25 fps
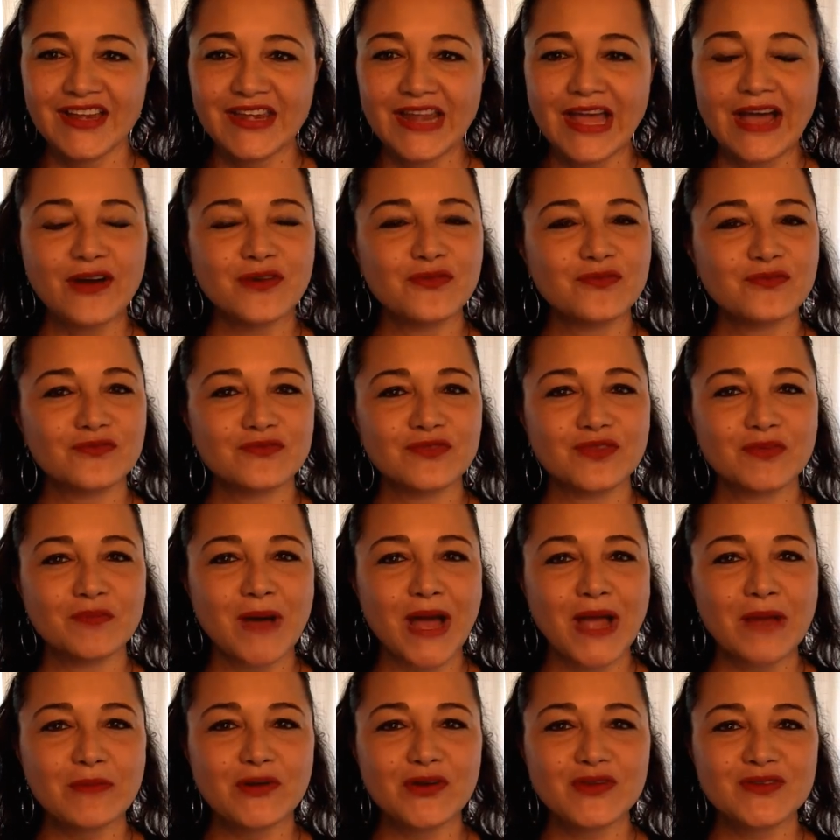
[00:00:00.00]
Now, the
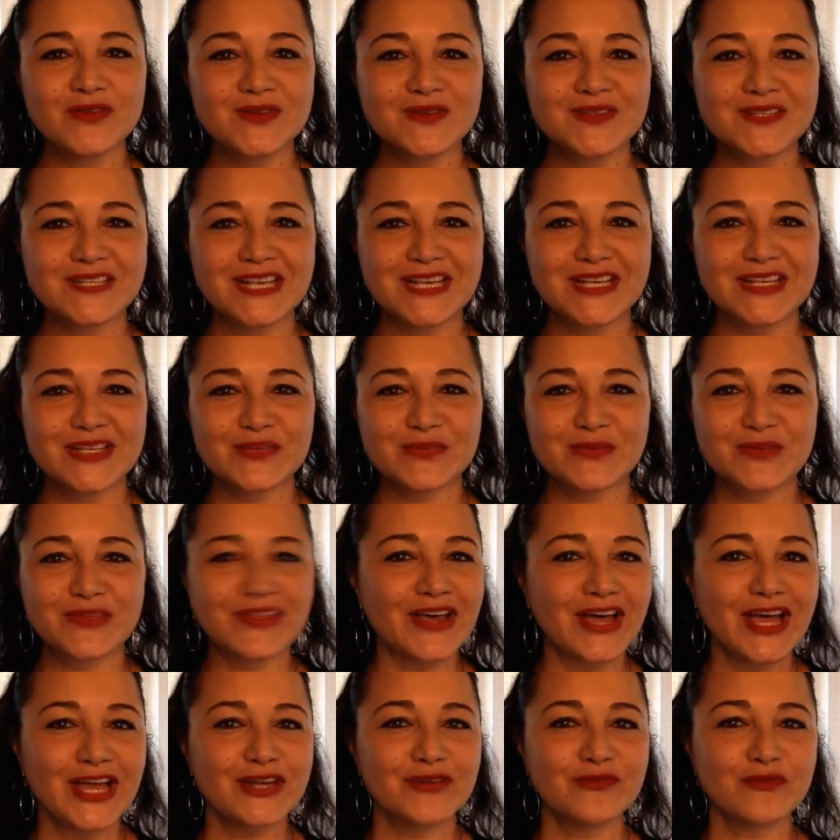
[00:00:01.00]
Bible also says, when
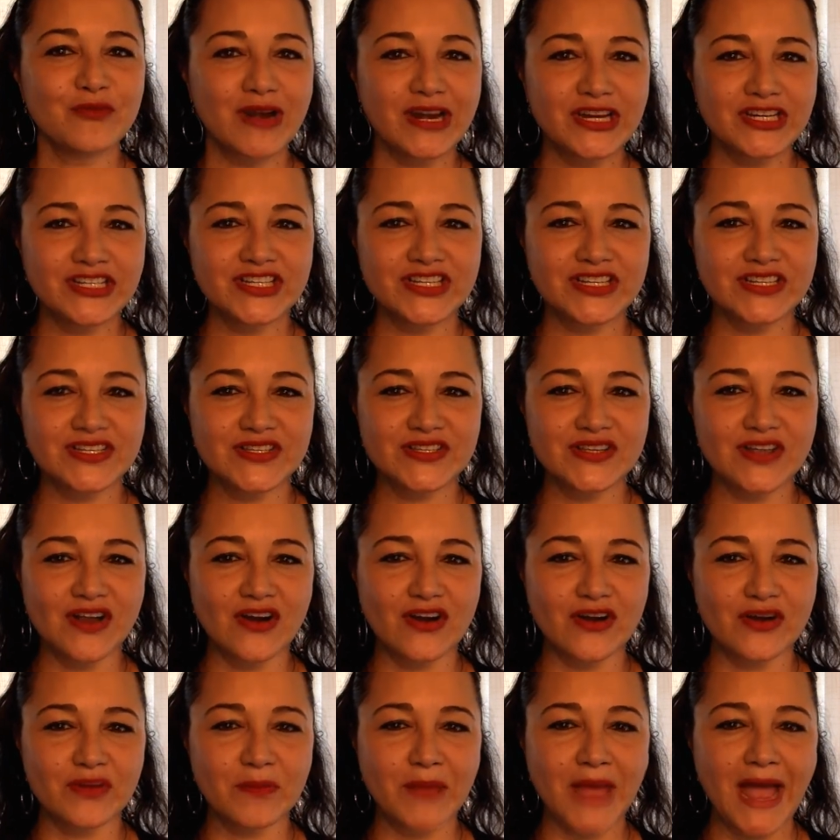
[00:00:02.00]
the unrighteous
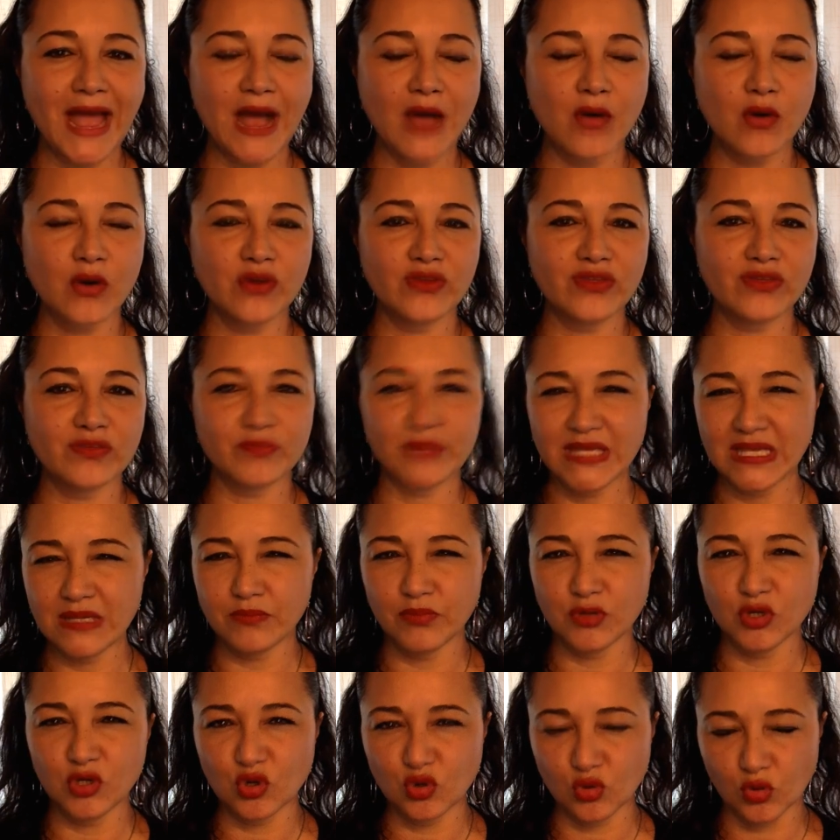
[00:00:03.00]
are in power, the
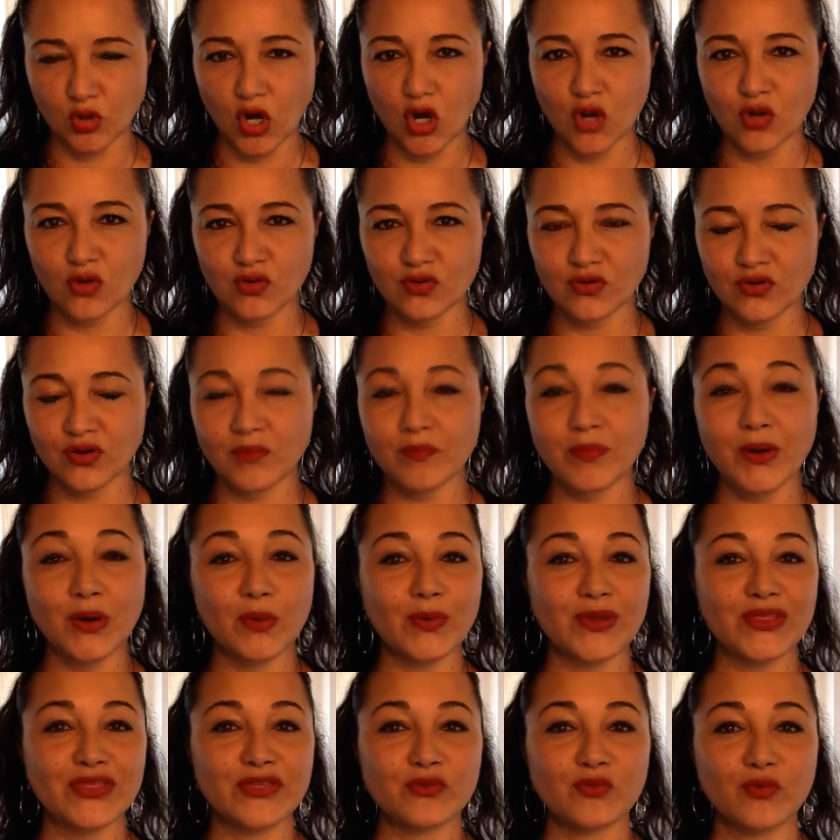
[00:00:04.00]
people groan,
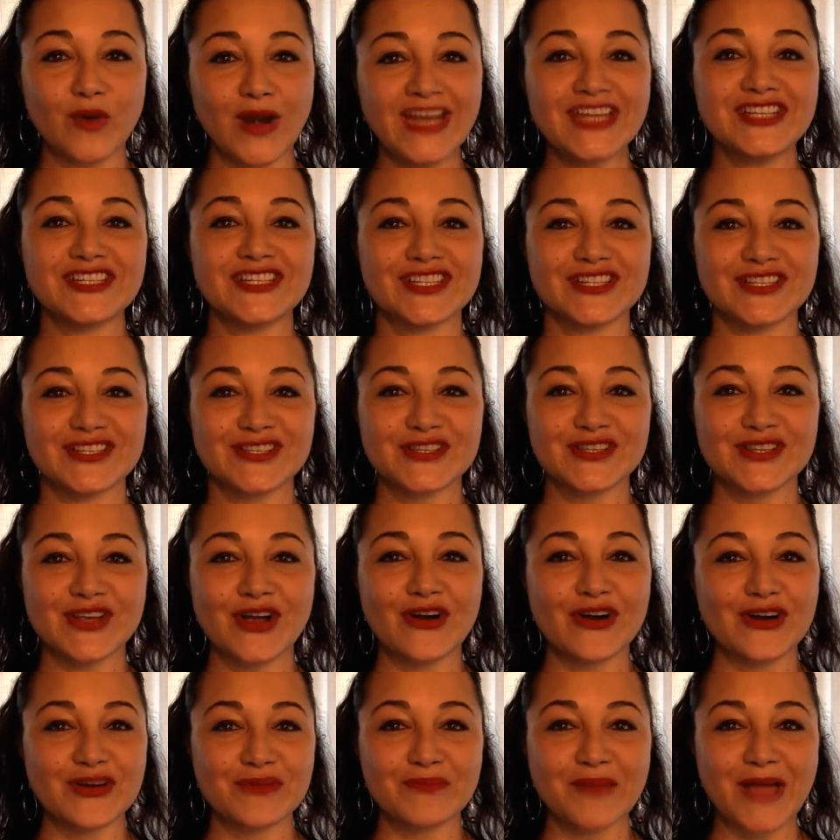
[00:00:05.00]
but when the righteous
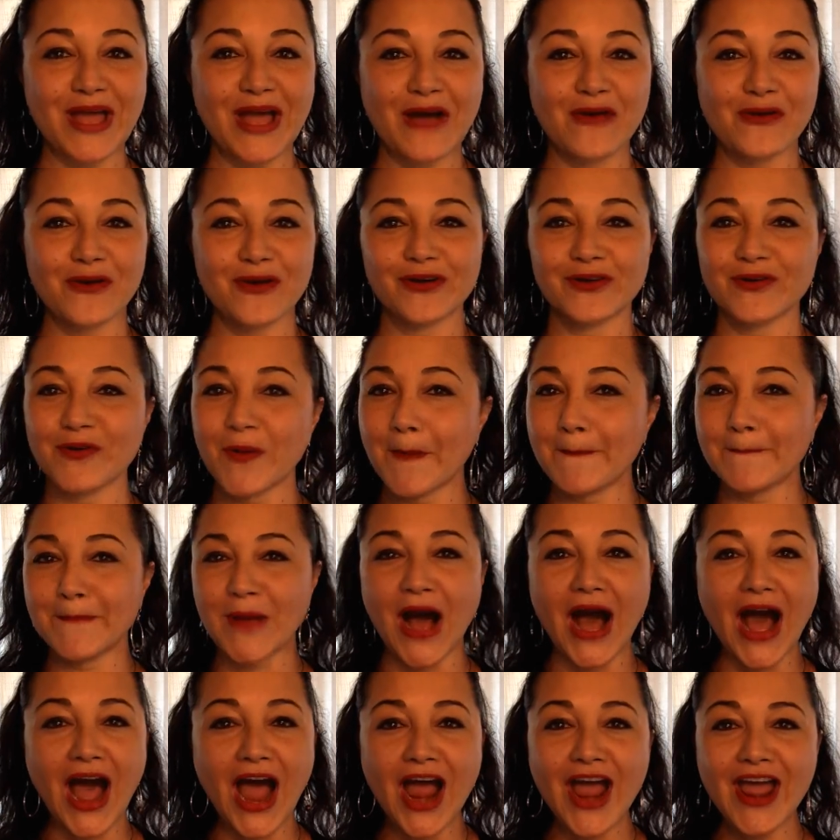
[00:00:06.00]
are in power,
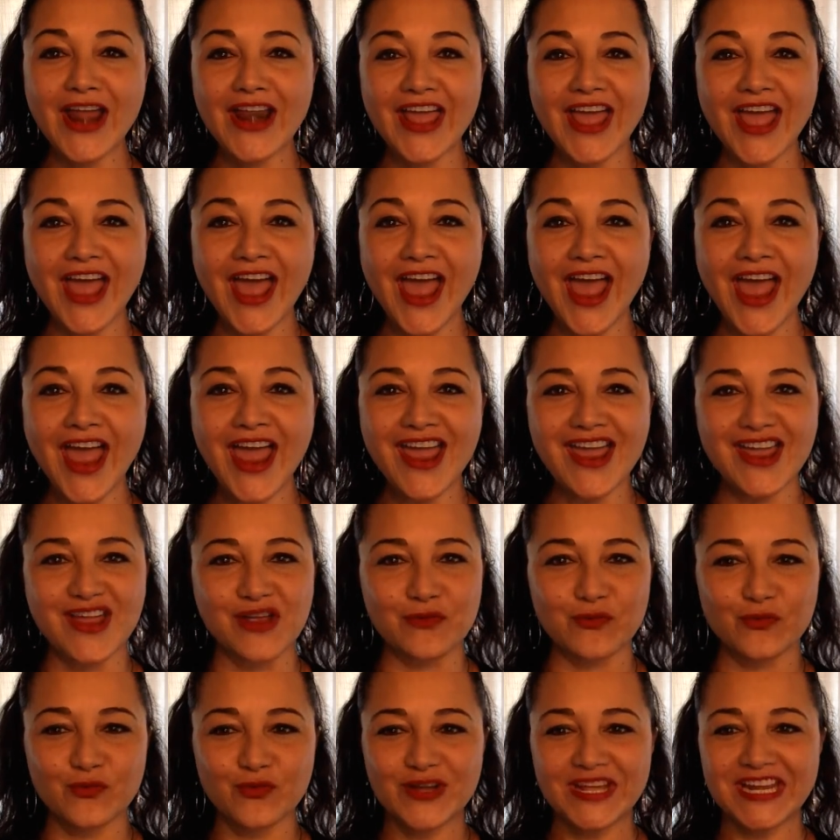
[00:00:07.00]

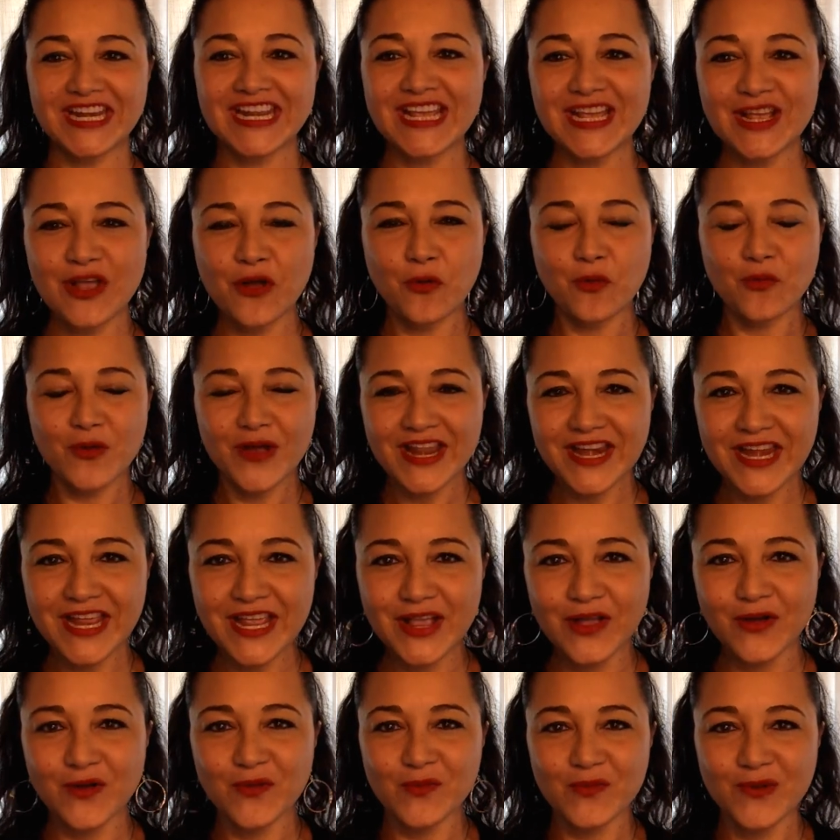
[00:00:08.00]
party! Winning,
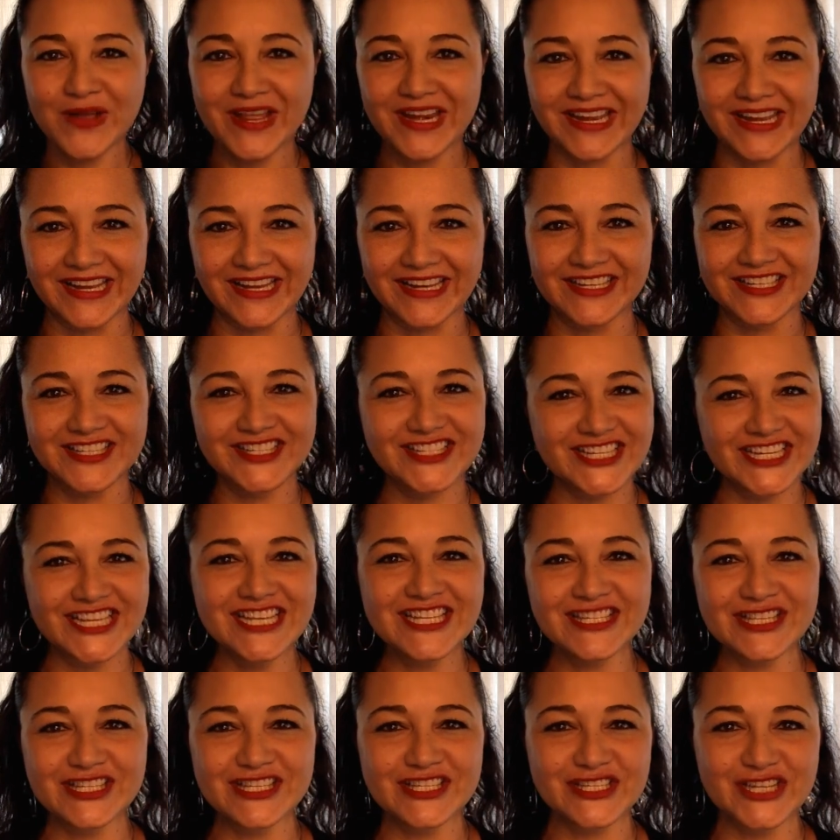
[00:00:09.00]
winning, winning.
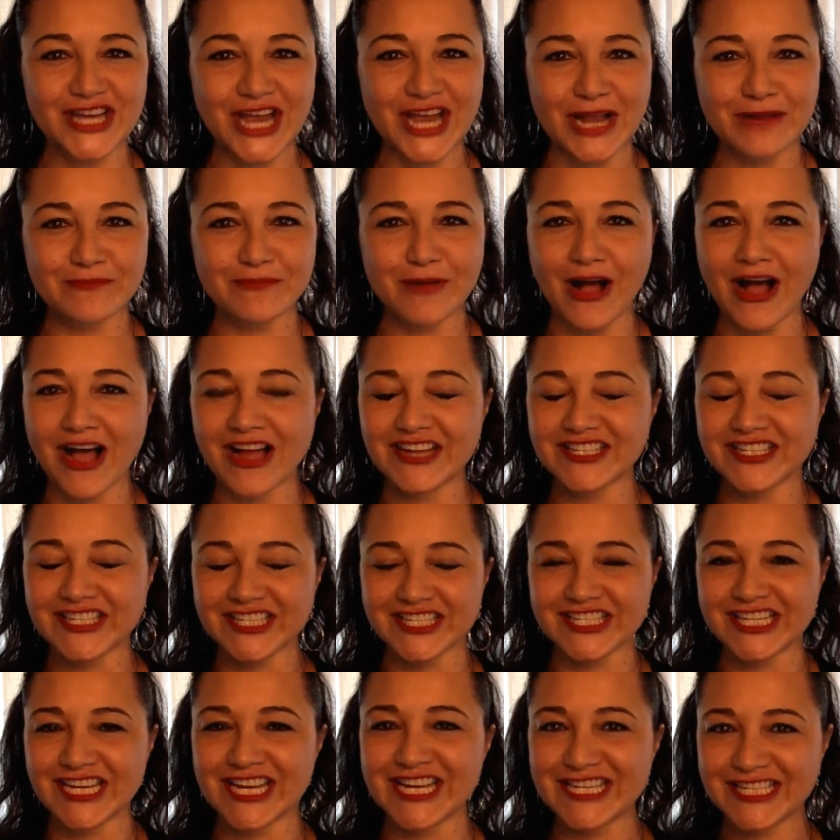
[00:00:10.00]
Jesus jackpot.
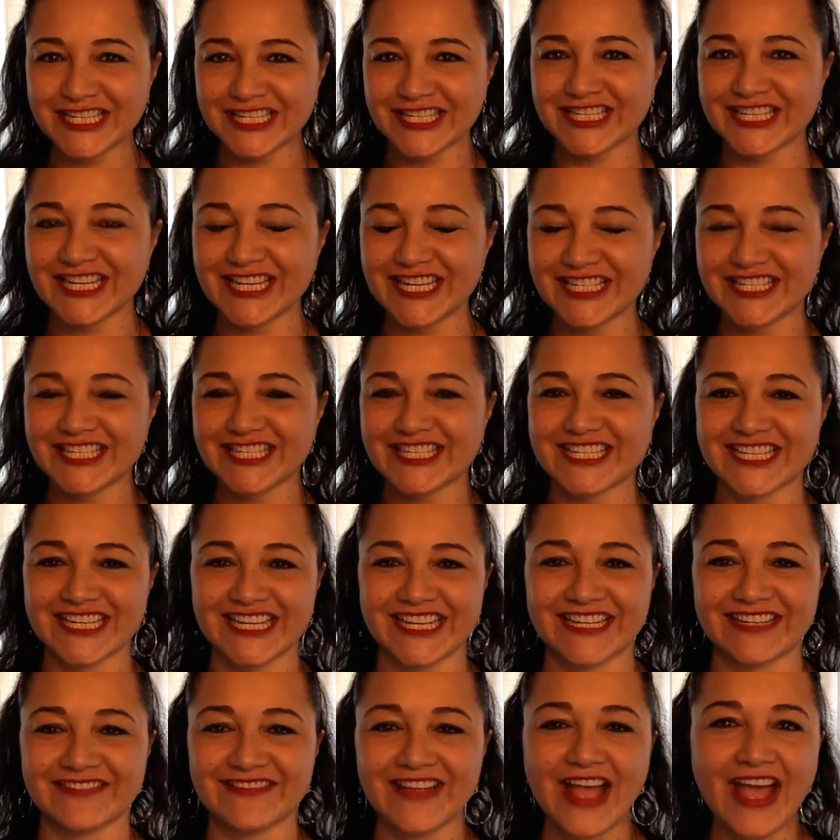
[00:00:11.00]
Cha-ching, cha-ching,
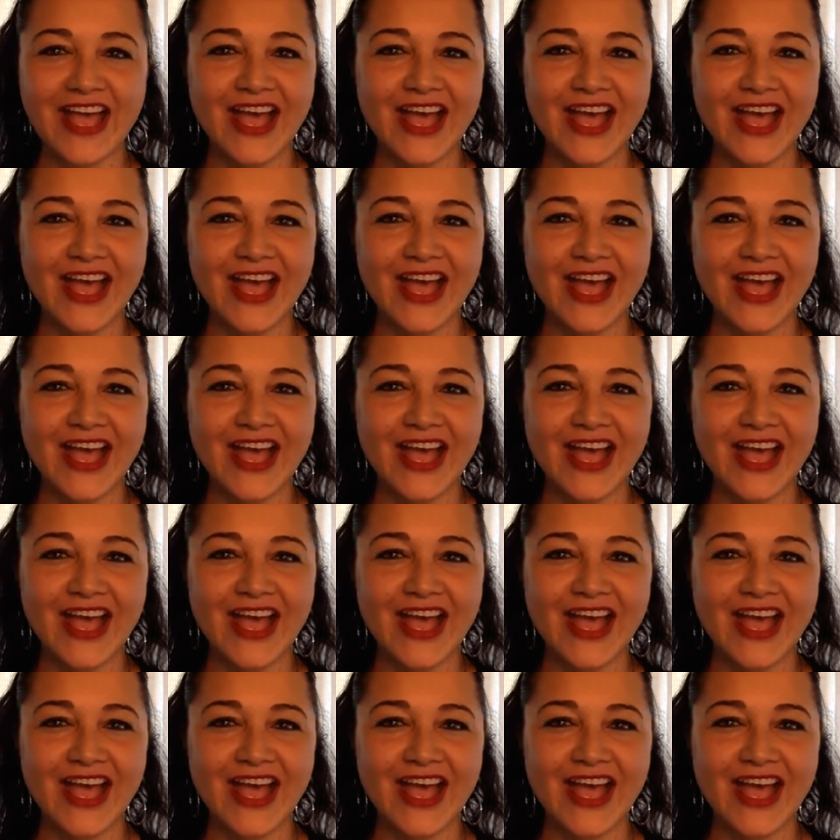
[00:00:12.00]
cha-ching.